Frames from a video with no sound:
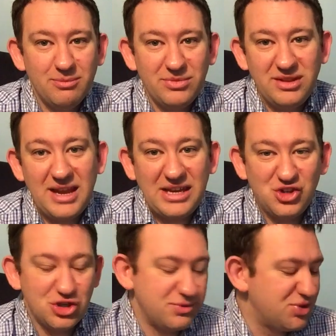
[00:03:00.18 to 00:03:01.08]

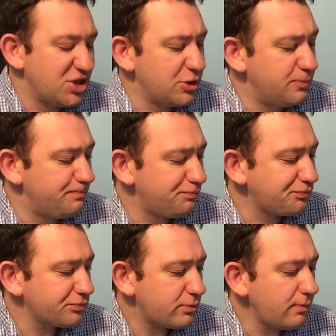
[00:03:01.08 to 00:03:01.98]
nation. So
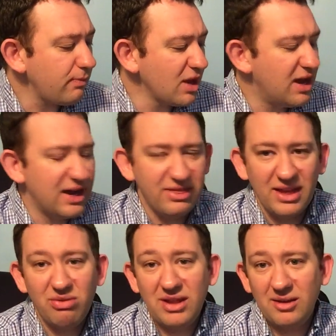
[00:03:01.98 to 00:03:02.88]

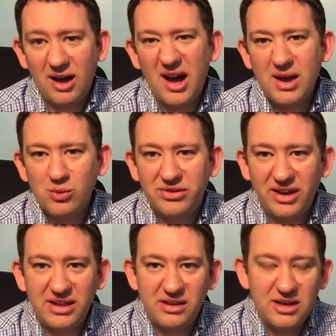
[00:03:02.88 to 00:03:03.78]
that I would
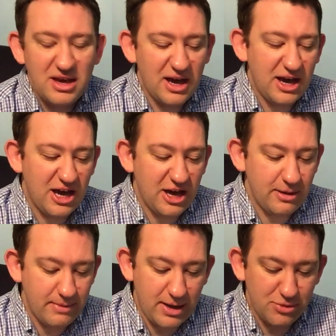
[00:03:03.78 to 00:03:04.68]
say
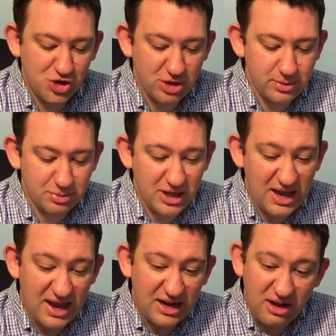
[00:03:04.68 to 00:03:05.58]
I'm a German
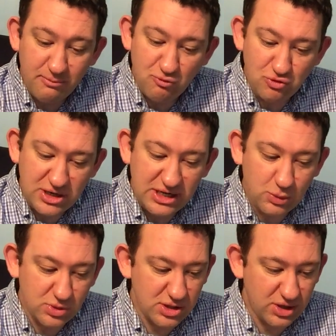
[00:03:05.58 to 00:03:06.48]
player, and I really
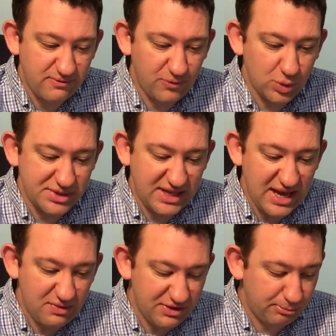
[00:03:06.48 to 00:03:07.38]
was looking forward to
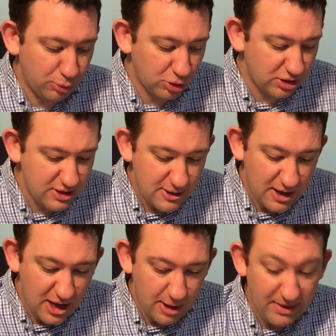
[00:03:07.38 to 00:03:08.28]
getting this book,
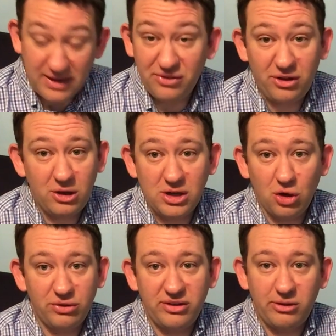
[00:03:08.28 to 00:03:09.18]
and certainly
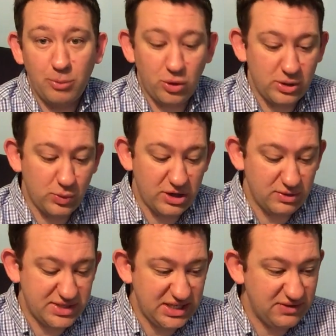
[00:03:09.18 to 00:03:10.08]
not disappointed when I
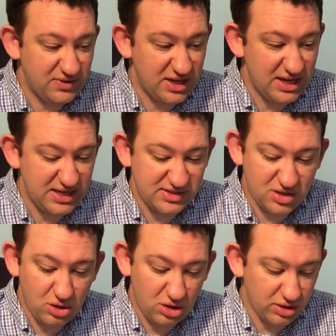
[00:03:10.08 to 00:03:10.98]
received it. It's
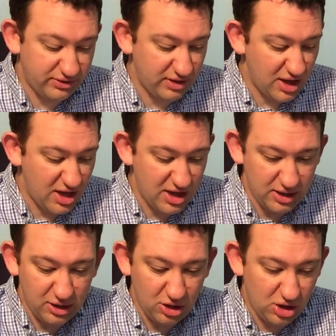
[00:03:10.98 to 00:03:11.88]
got
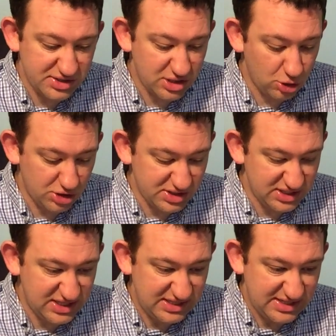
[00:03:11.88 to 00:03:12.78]
lots and lots
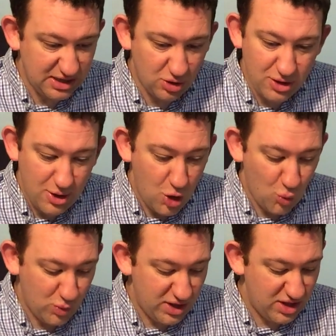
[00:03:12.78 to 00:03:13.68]
of detail
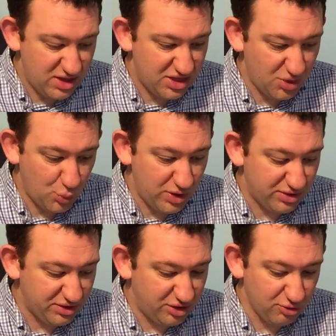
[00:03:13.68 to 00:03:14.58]
with
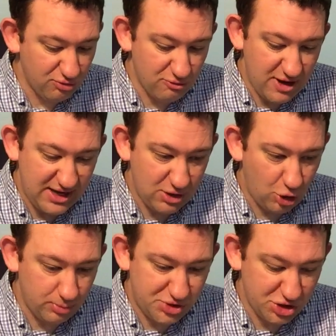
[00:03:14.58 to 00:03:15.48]
great
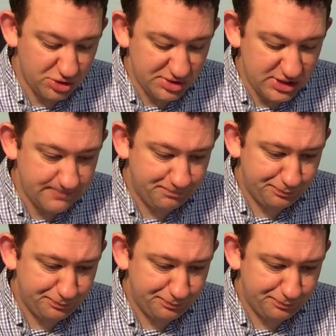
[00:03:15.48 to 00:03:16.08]
options,